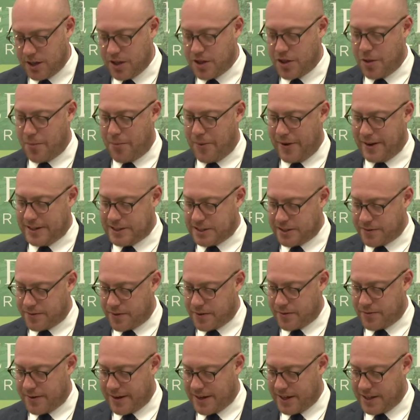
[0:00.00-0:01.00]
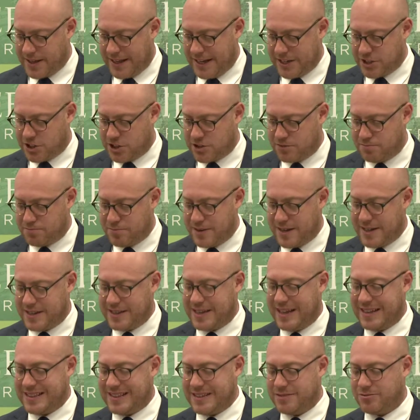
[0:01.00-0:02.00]
The breach of the regulation being
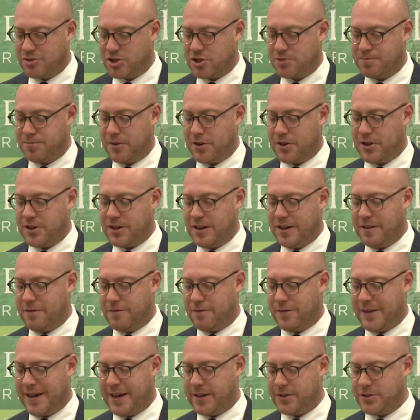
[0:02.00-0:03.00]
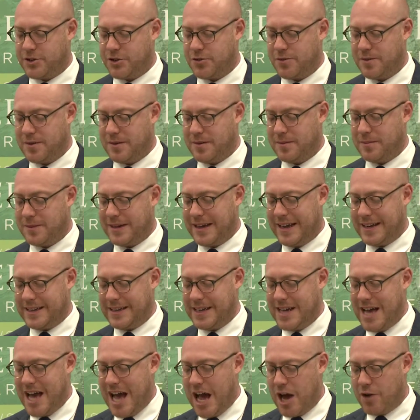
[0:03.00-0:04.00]
that the respondent had failed to eliminate
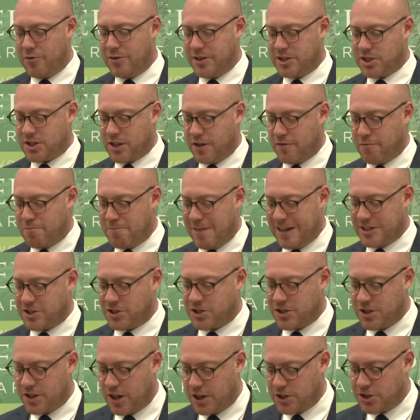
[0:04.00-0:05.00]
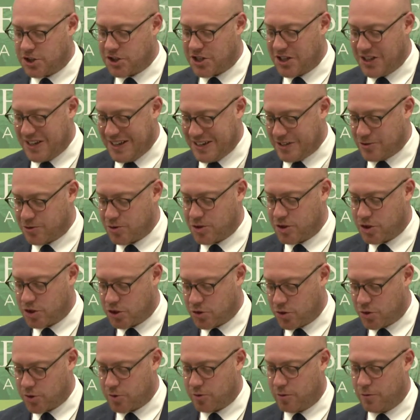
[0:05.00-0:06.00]
a risk of musculoskeletal
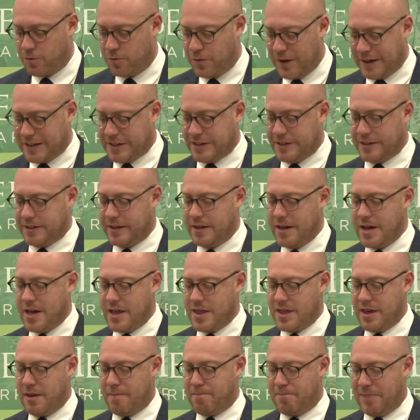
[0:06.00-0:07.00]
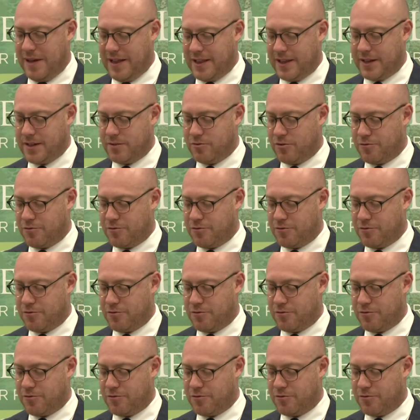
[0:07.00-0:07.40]
disorder affecting the appellant.